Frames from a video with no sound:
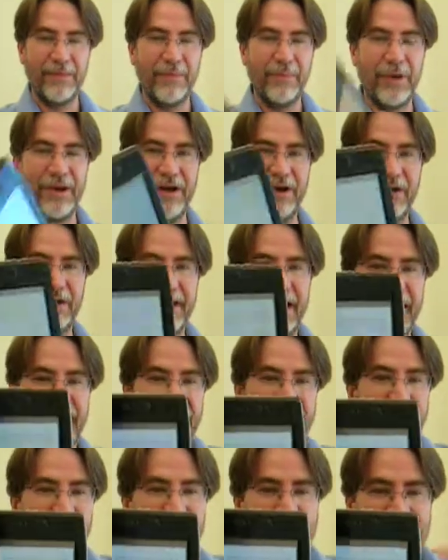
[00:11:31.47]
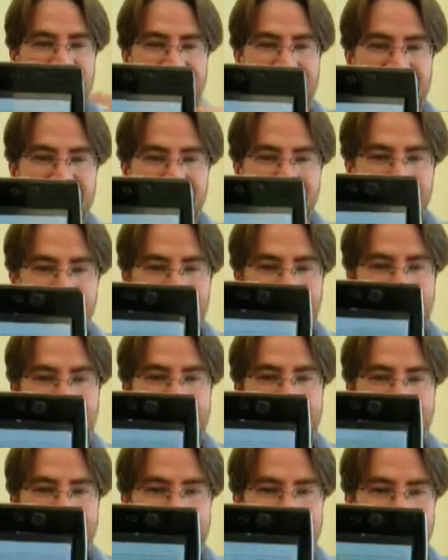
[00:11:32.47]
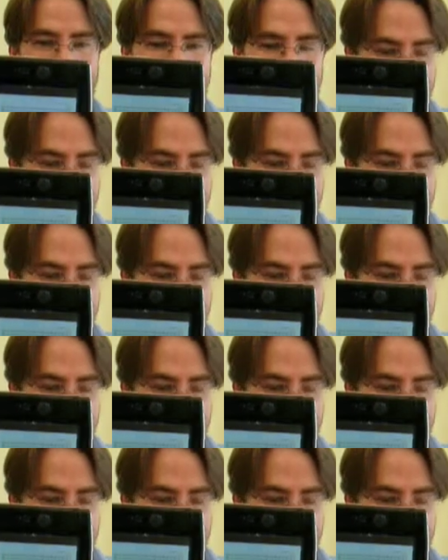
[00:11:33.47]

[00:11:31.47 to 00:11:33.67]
But your text block that you're looking at it